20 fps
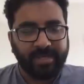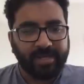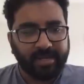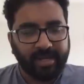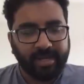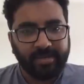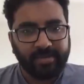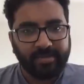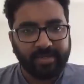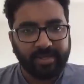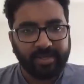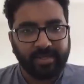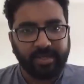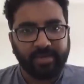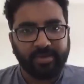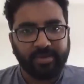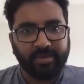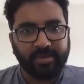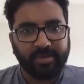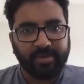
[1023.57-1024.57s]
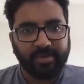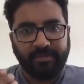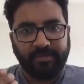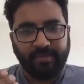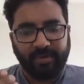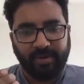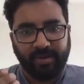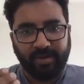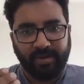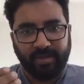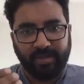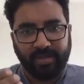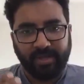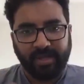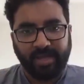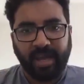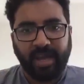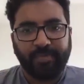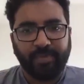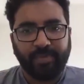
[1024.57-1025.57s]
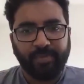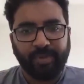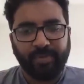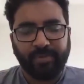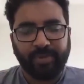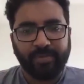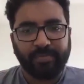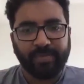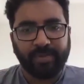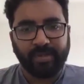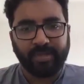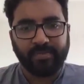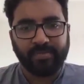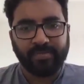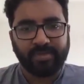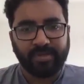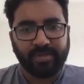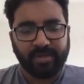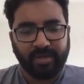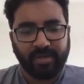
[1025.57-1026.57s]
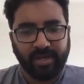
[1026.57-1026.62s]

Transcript: trying to say that, you know, if the gap between prelims